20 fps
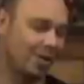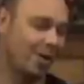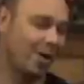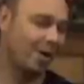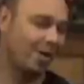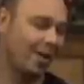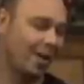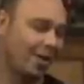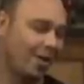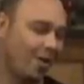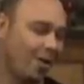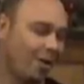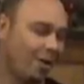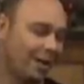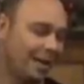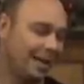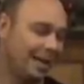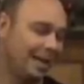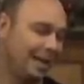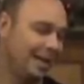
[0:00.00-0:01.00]
I
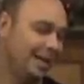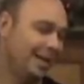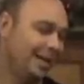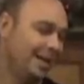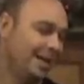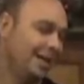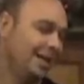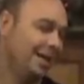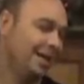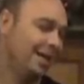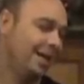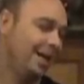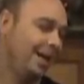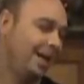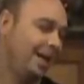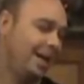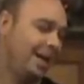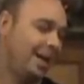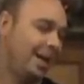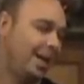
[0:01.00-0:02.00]
called Lee,
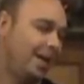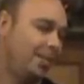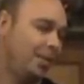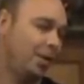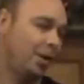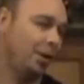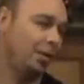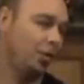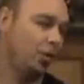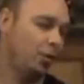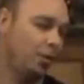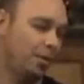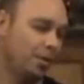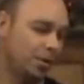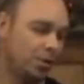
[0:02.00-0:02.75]
and apparently Rube